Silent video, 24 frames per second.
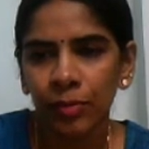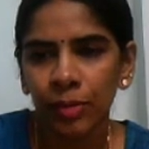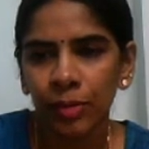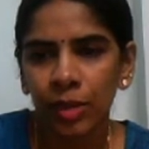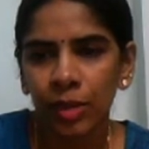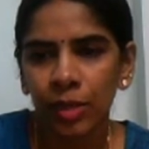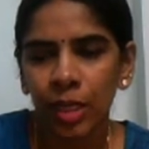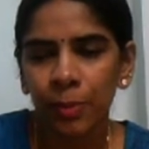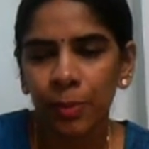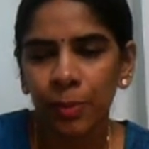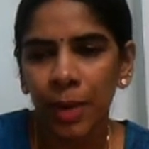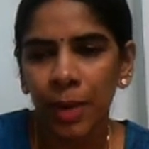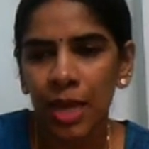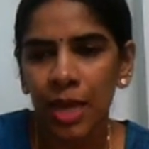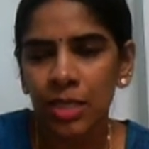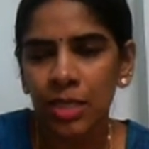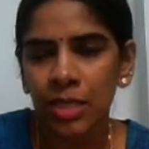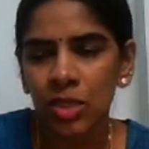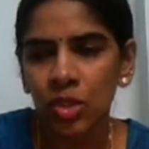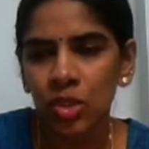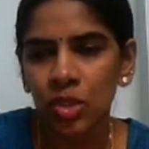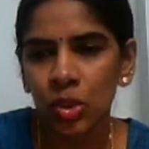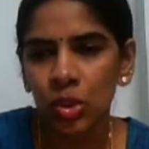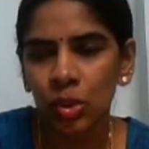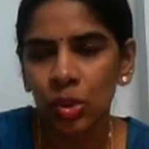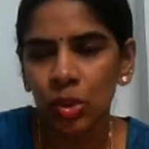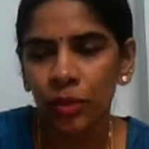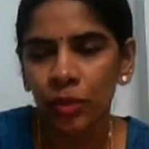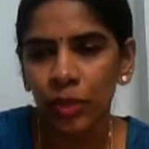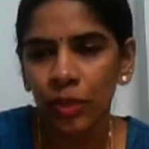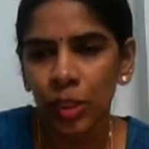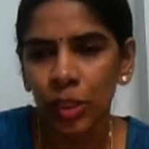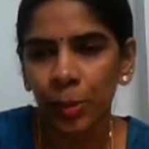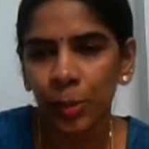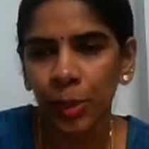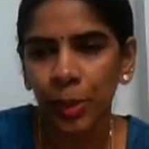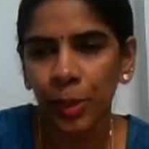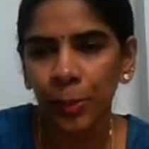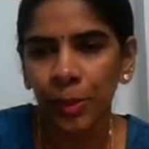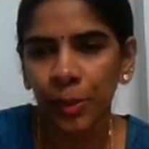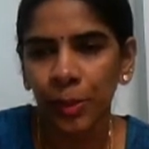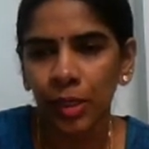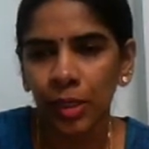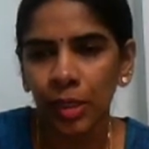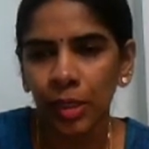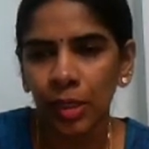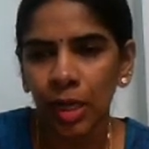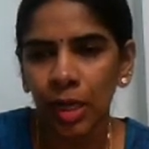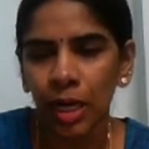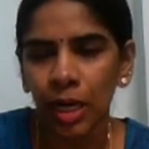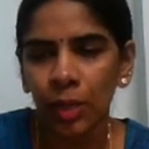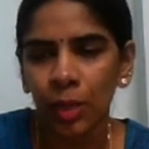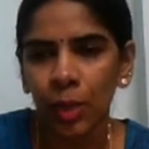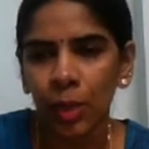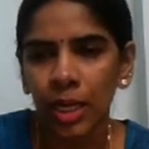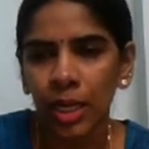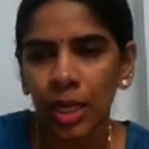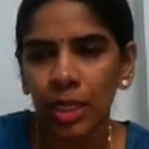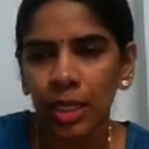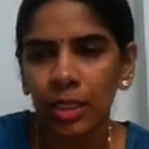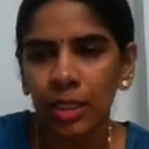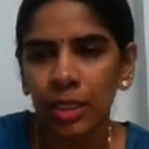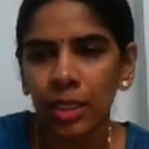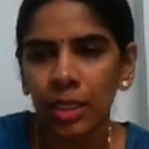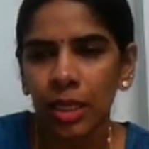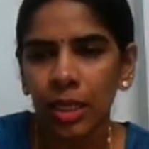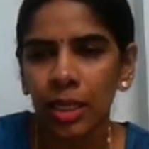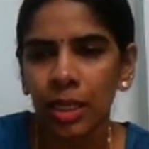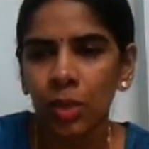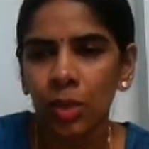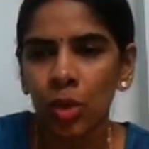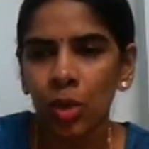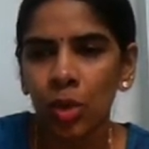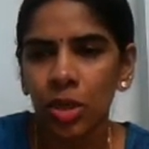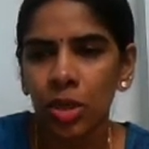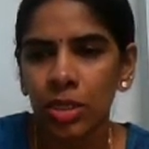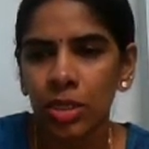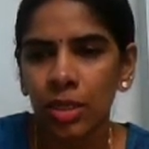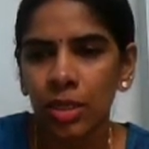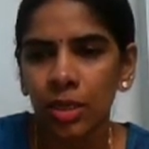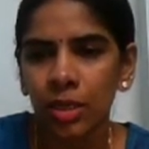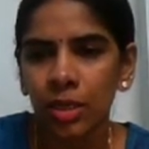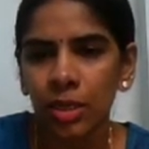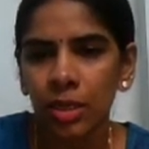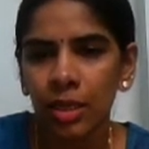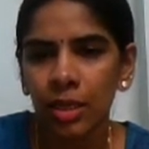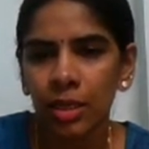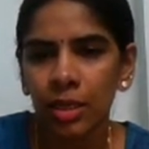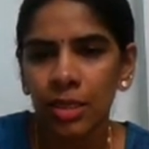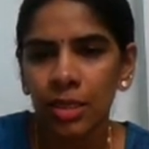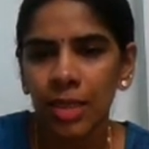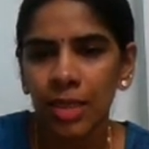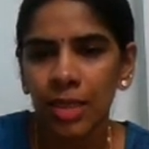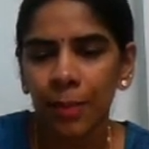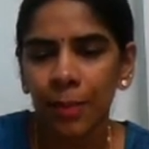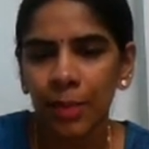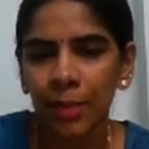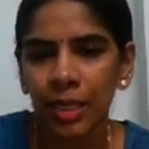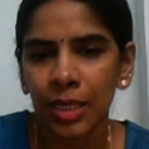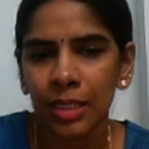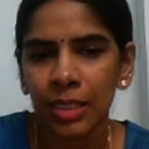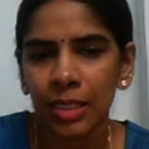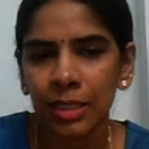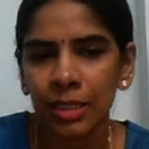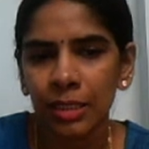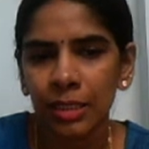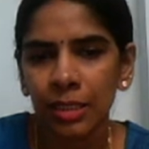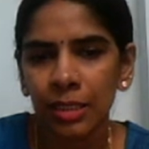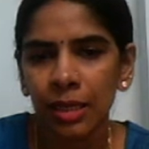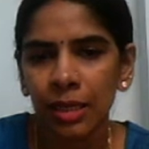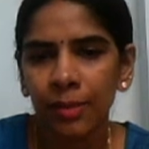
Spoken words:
it passes through the filter paper and only the clean water is obtained in the